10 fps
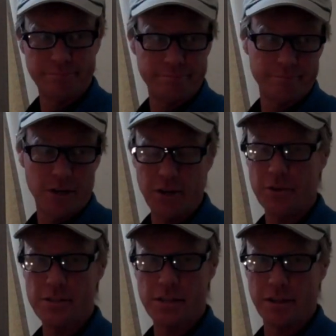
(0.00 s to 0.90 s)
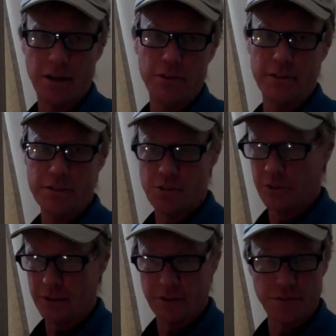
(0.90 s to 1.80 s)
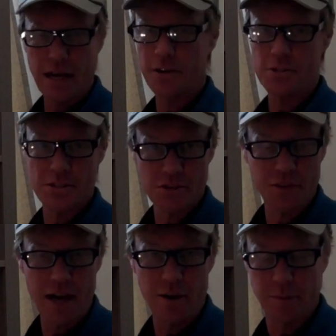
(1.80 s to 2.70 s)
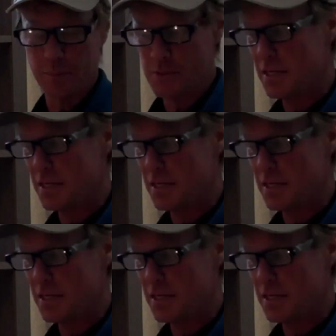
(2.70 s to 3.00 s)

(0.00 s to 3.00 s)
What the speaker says: hundreds and hundreds or thousands of albums.